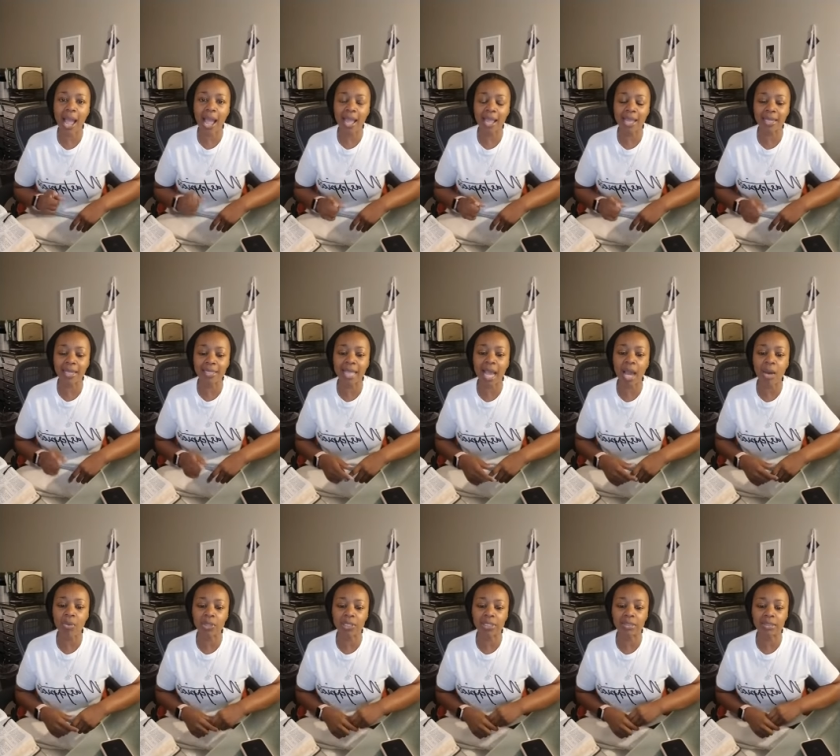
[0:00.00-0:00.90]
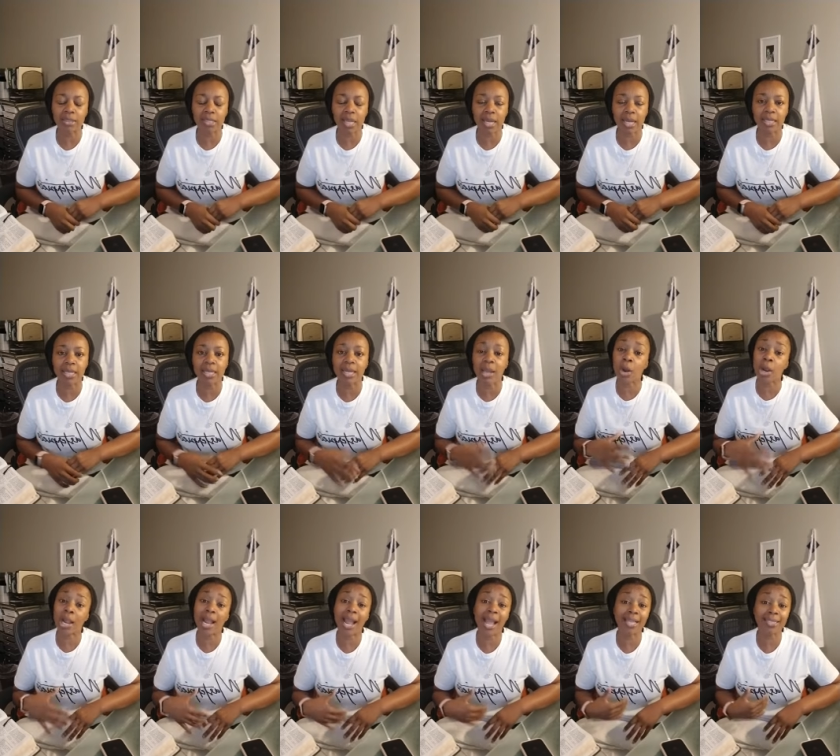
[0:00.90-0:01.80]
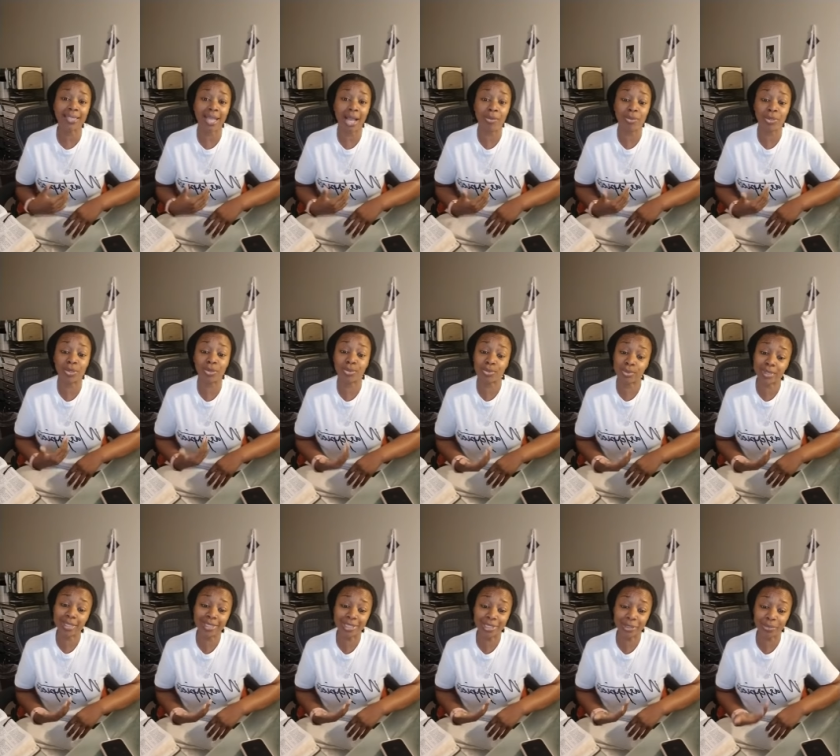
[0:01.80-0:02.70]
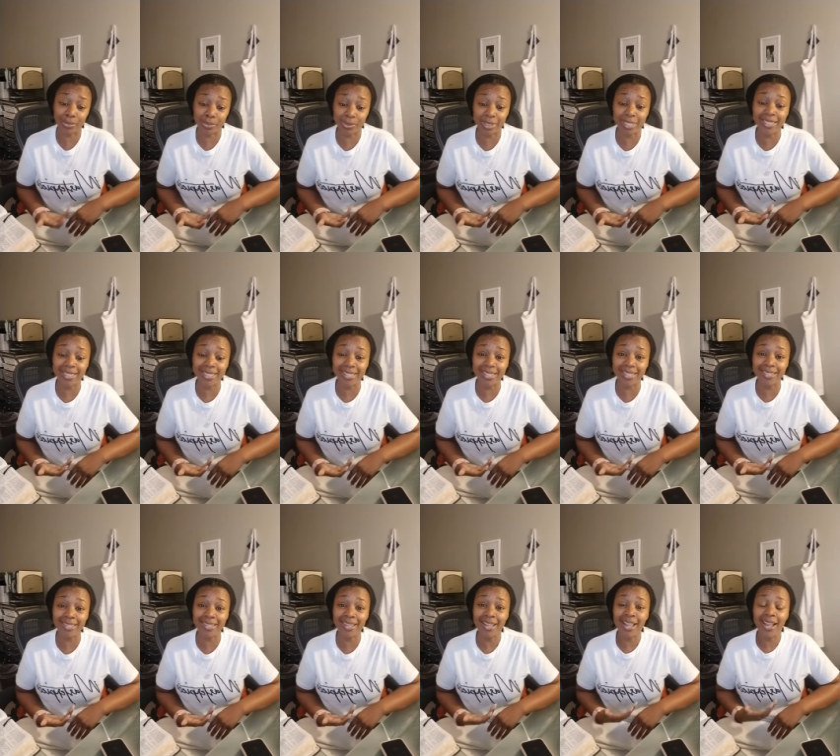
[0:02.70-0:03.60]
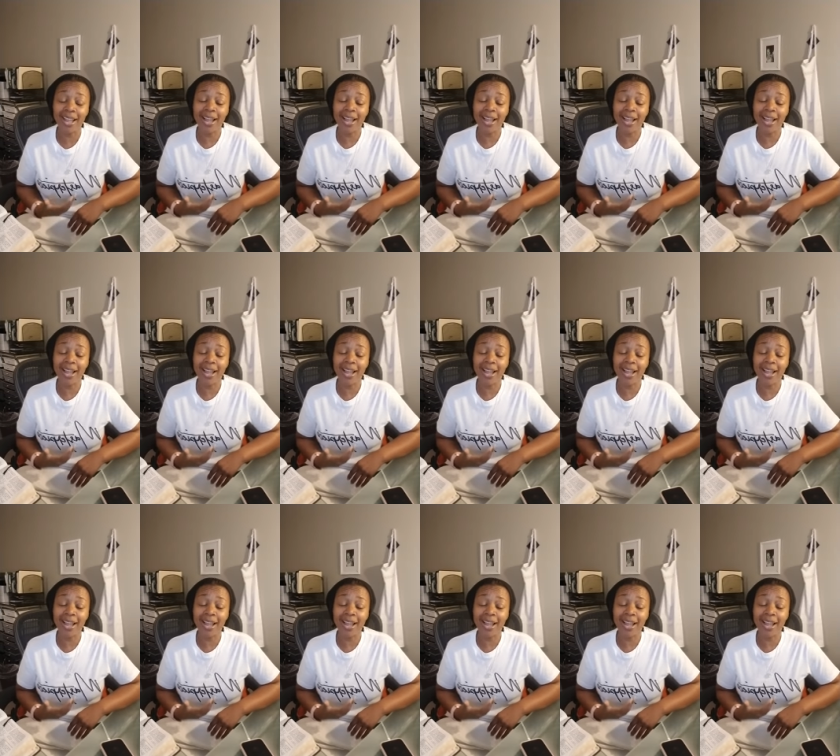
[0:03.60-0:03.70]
As I was studying, or as I was really reading,